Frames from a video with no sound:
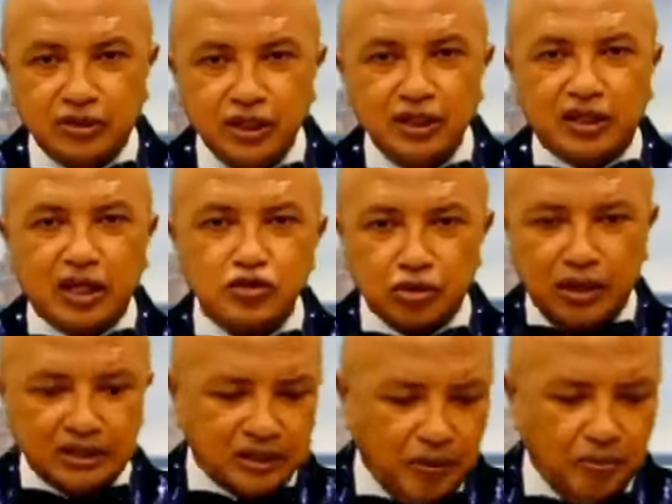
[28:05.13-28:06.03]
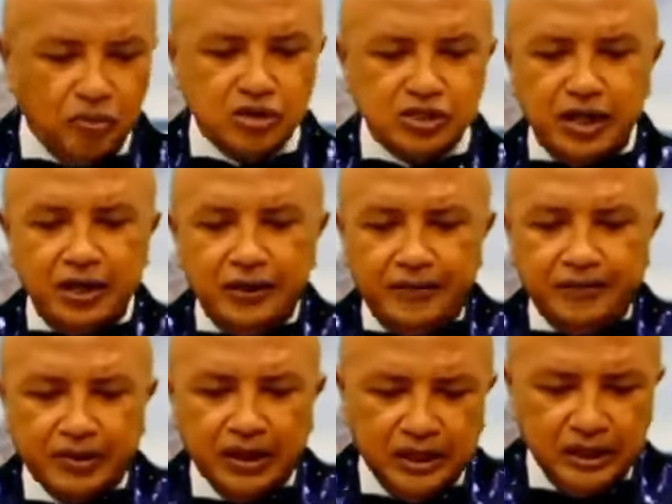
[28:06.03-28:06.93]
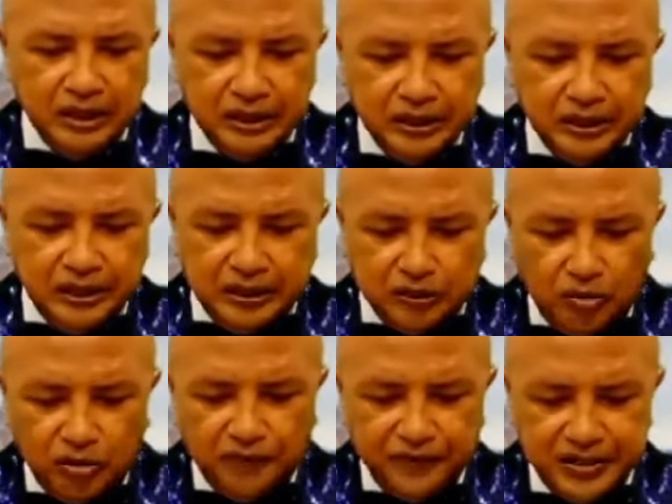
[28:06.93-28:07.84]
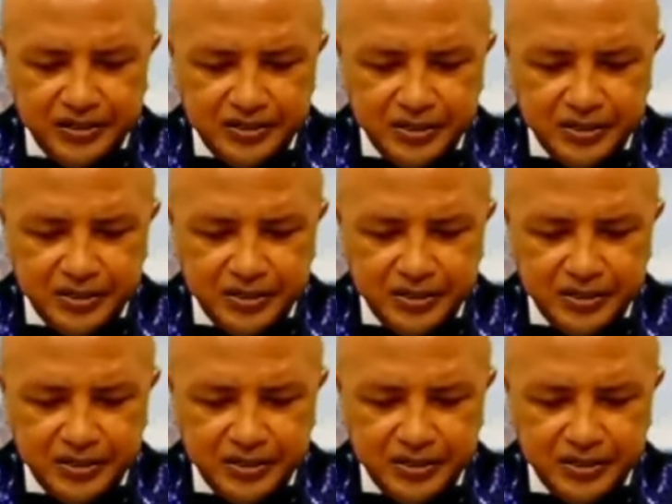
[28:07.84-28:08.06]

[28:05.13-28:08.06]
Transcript: write this, so Moses wrote it.